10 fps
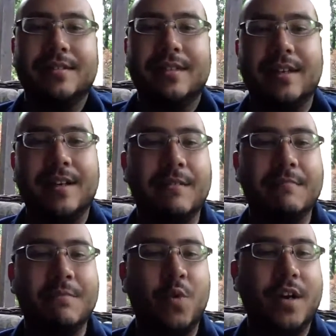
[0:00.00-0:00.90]

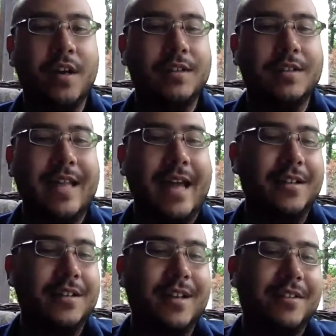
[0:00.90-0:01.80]
What a
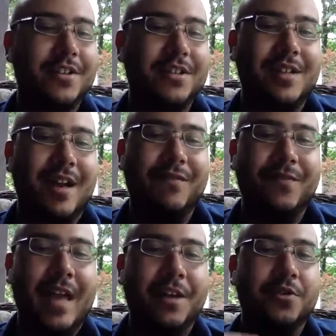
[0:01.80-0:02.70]
status, there's a lot of
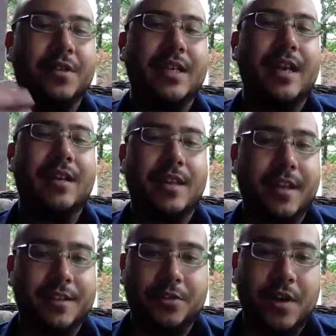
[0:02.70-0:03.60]
extra data that
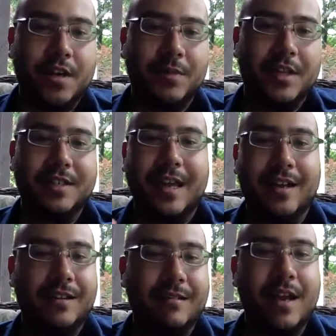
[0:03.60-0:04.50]
gets transmitted. Zach
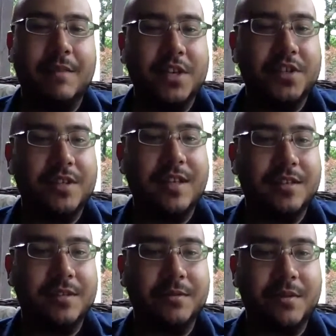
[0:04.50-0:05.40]
kind of mentioned that
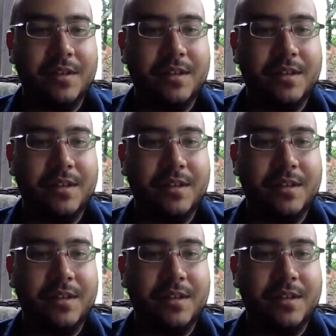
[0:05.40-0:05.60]
too.